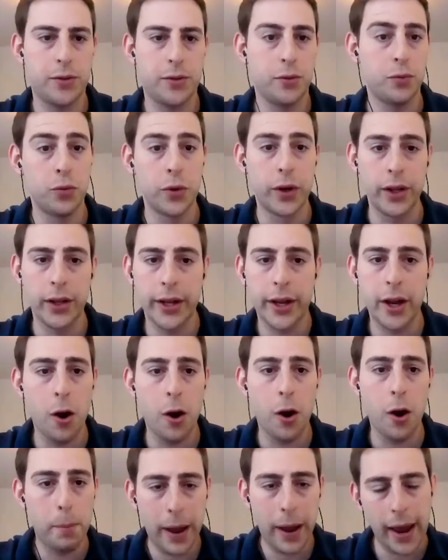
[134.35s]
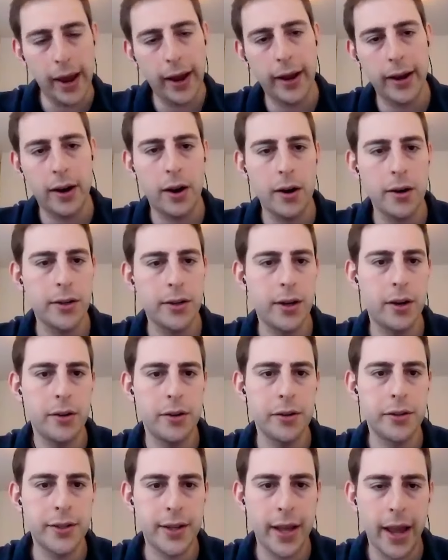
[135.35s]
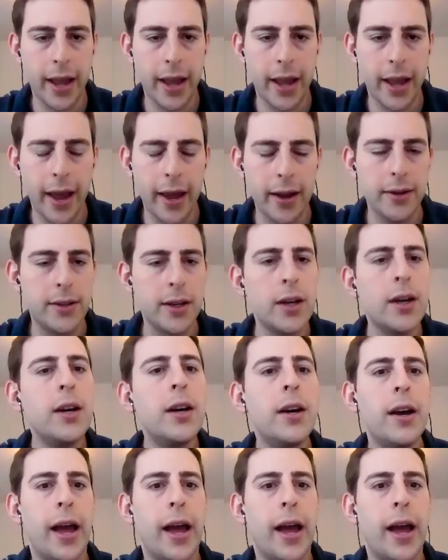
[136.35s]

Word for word: It's really opaque and hard to understand.